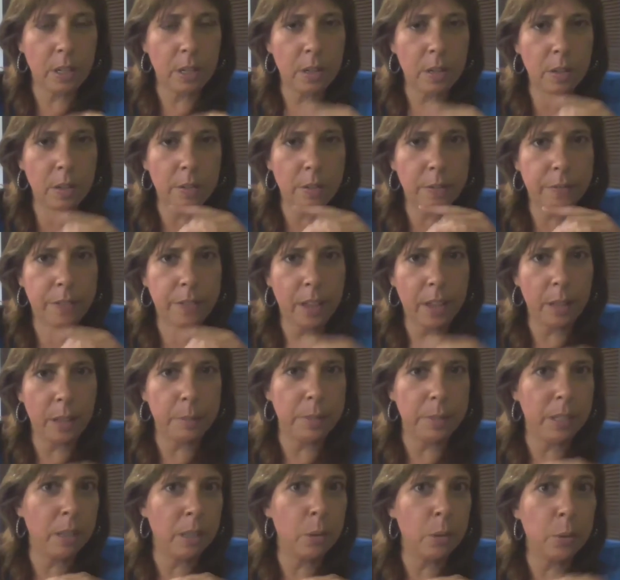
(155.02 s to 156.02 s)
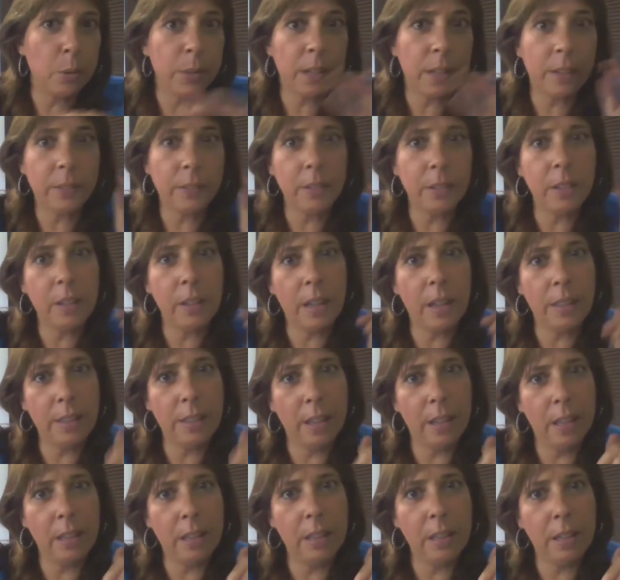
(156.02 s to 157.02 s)
family or whatever. And
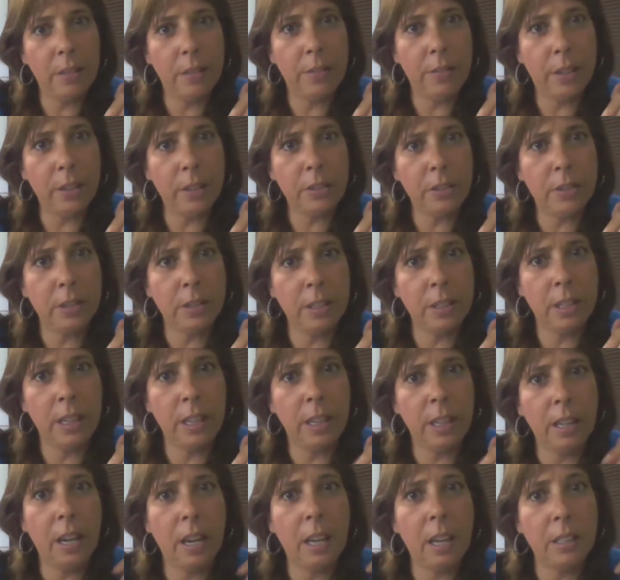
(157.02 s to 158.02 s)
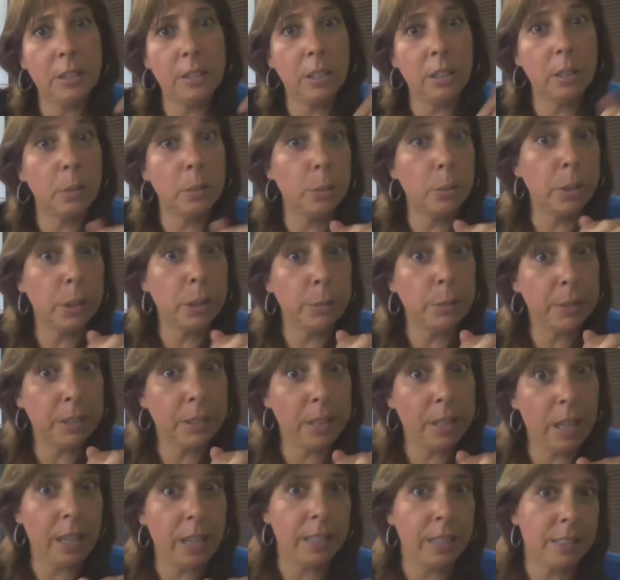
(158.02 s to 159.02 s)
then eventually I started working with
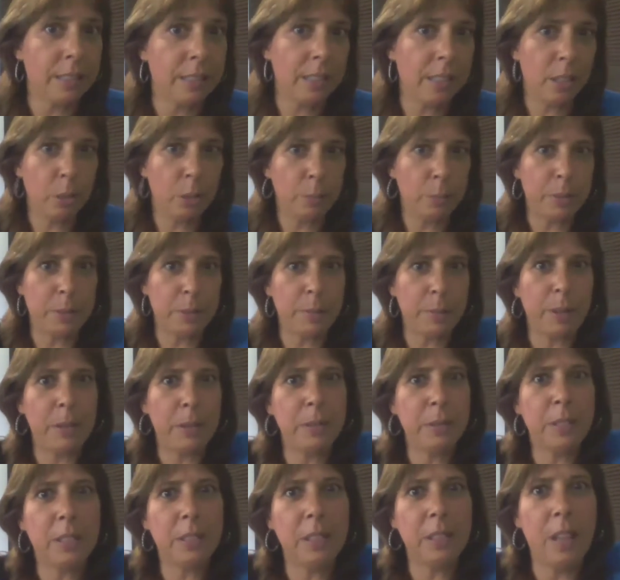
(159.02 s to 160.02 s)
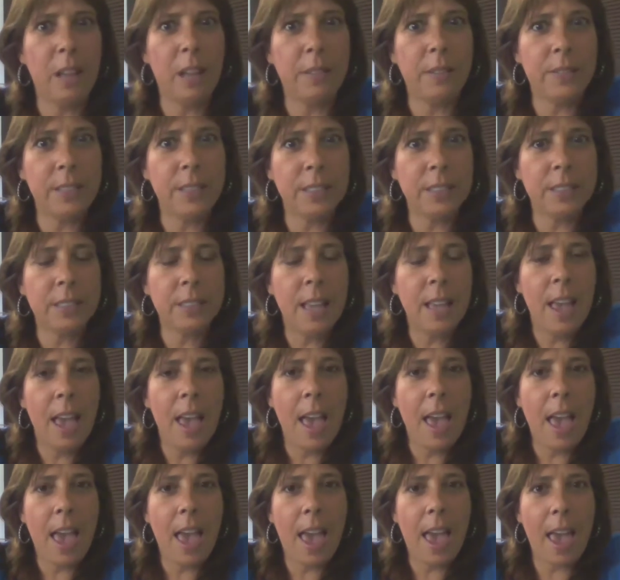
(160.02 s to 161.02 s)
clients and I opened my own little office.
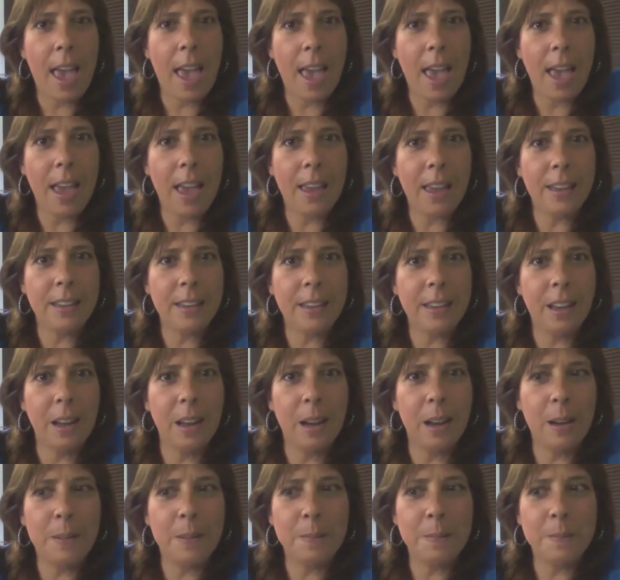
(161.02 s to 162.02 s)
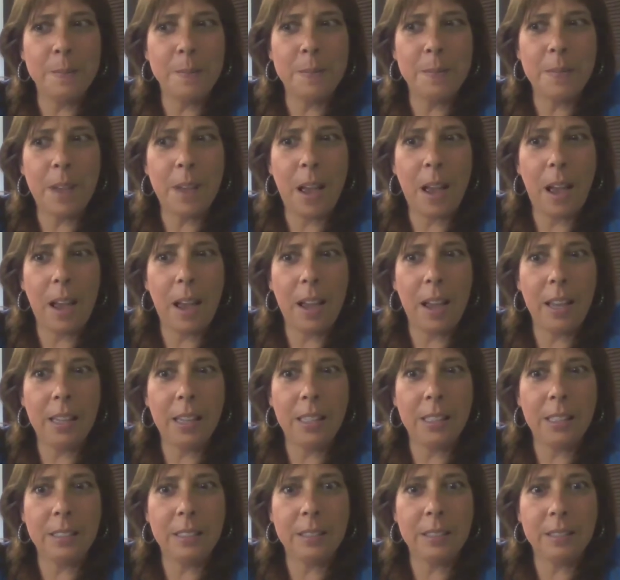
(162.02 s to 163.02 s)
And
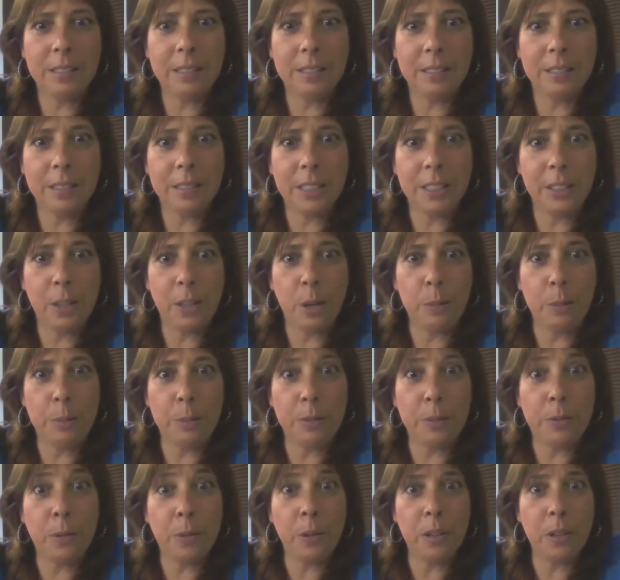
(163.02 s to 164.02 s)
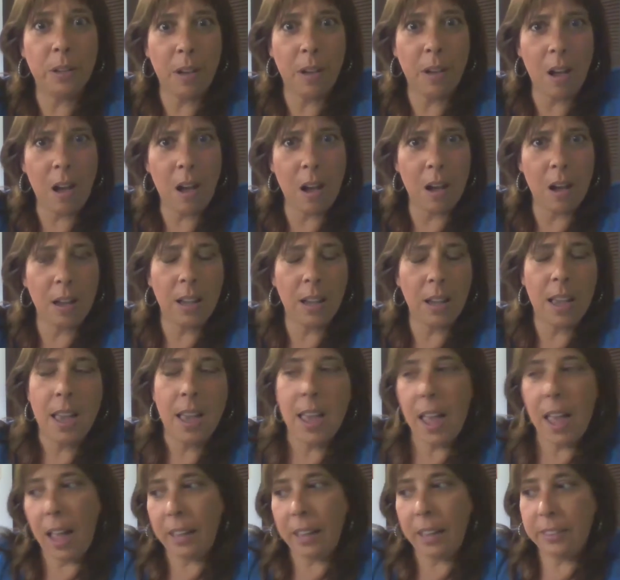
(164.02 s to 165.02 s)
I, before long
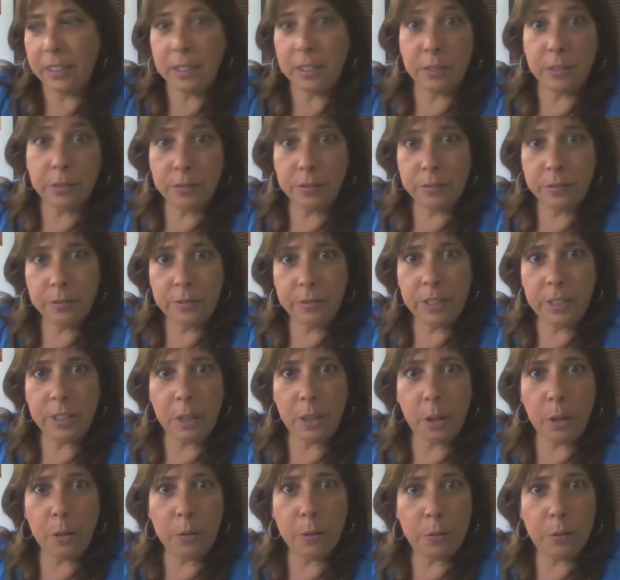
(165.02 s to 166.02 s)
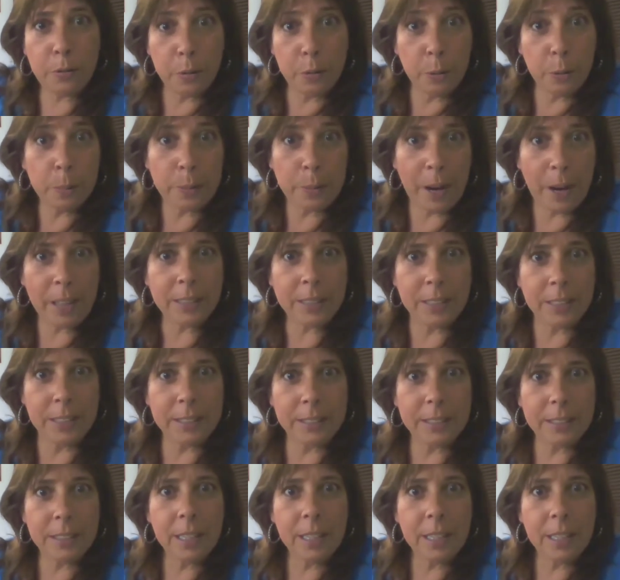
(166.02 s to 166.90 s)
had this, full practice.